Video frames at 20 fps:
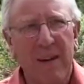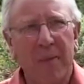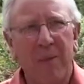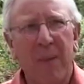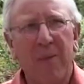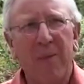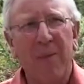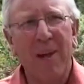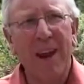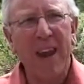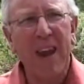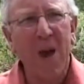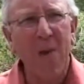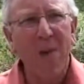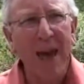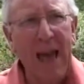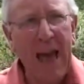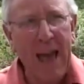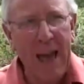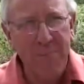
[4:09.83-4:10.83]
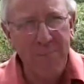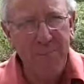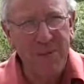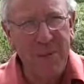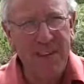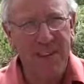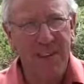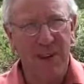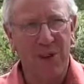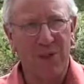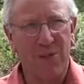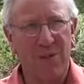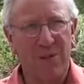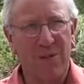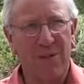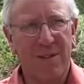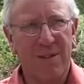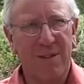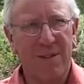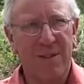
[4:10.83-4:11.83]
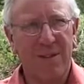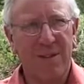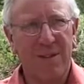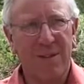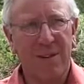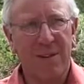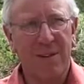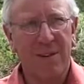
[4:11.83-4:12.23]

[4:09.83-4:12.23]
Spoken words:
that there are no absolutes.